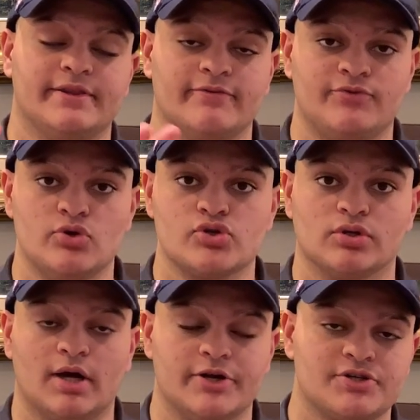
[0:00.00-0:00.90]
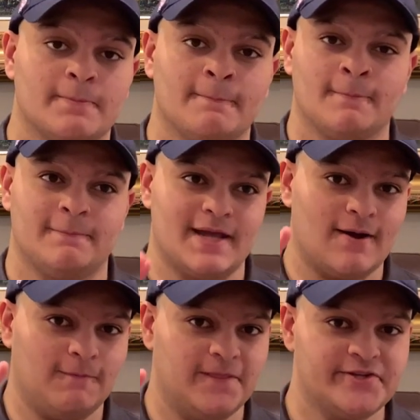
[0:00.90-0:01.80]
the fuselage.
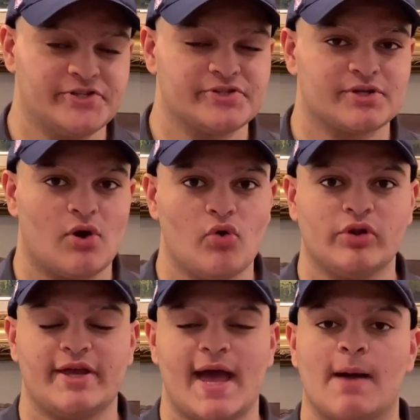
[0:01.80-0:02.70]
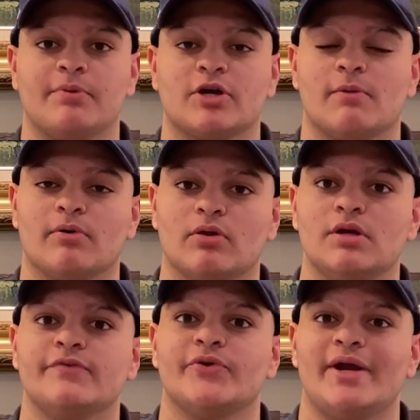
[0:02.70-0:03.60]
Now, this is only applicable
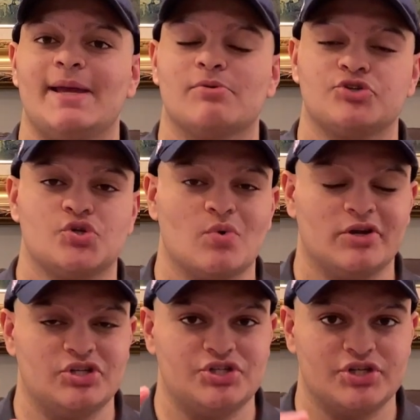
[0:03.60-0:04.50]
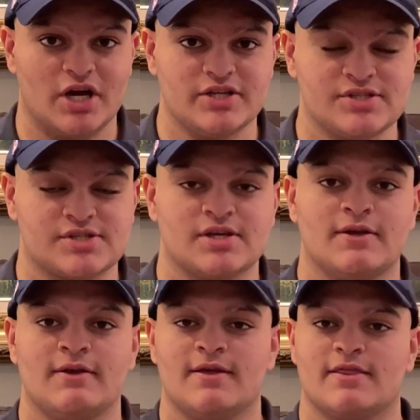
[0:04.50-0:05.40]
if you're able to adjust
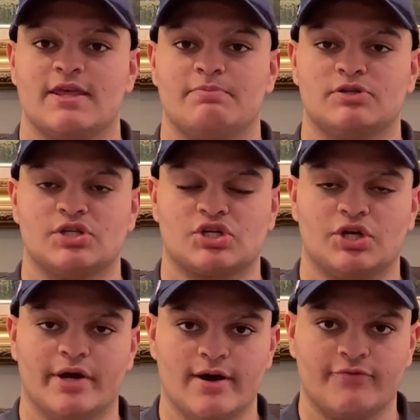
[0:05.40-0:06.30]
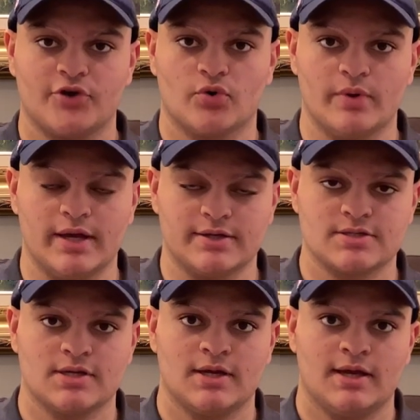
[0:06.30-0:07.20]
the position of your
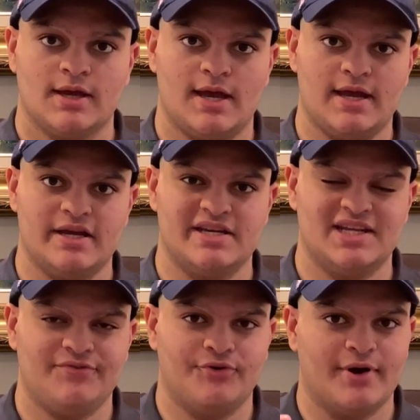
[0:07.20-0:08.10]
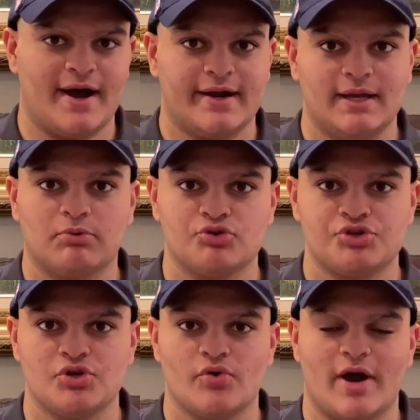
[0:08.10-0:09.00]
wings, and if you're not able
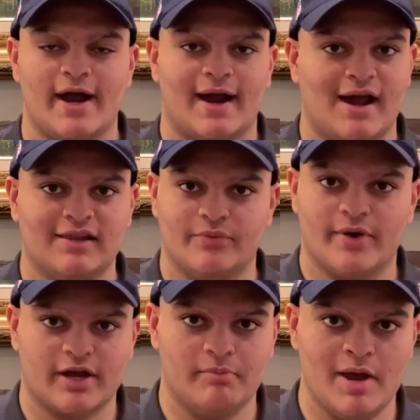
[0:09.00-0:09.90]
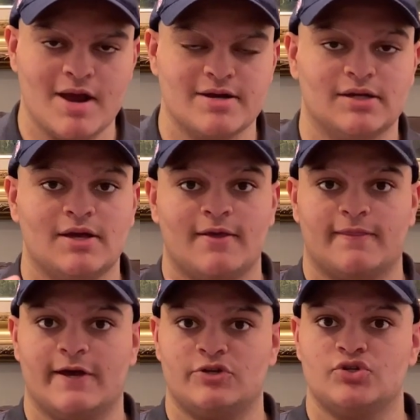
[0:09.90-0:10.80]
to, I highly recommend
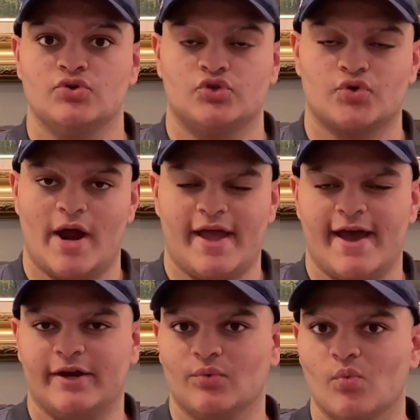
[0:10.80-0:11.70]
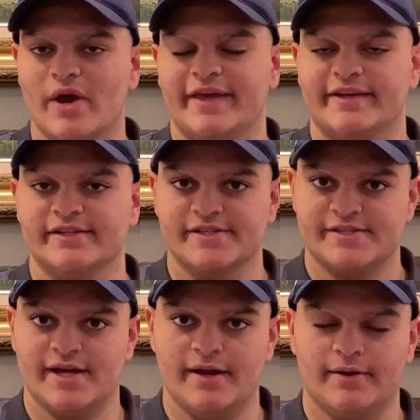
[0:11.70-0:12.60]
that you try adding weight
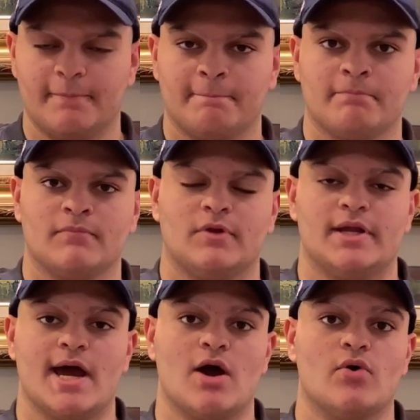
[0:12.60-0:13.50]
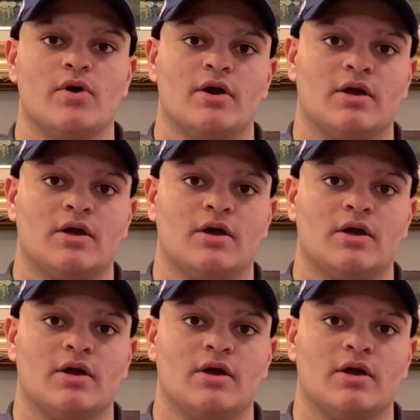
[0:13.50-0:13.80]
instead. Now,